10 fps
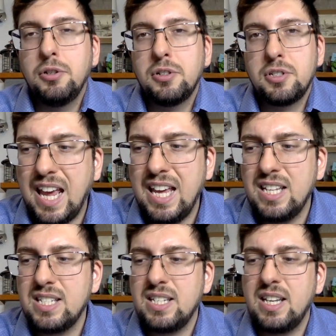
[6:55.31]
cook
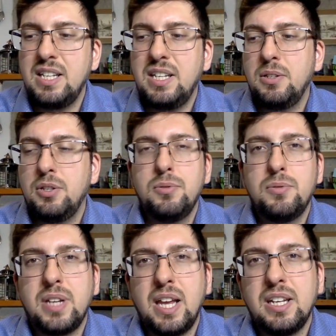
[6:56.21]
cakes, and he
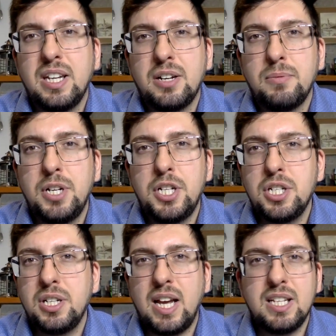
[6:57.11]
do cake
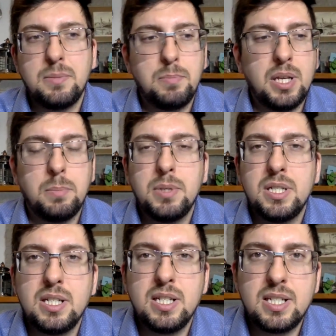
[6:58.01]
decoration, has a big
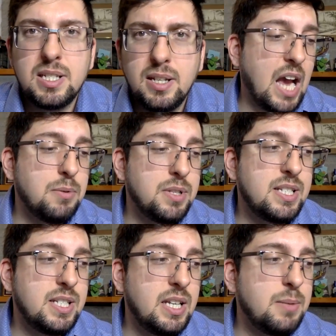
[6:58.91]
business. I would
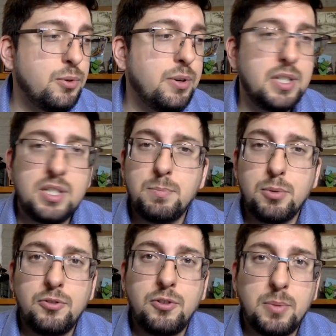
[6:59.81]
see him wear this
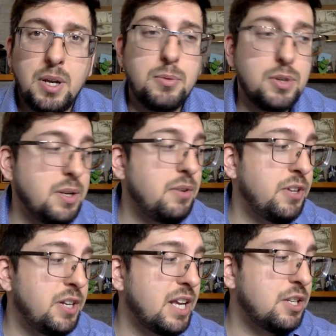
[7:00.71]
perfume. I would even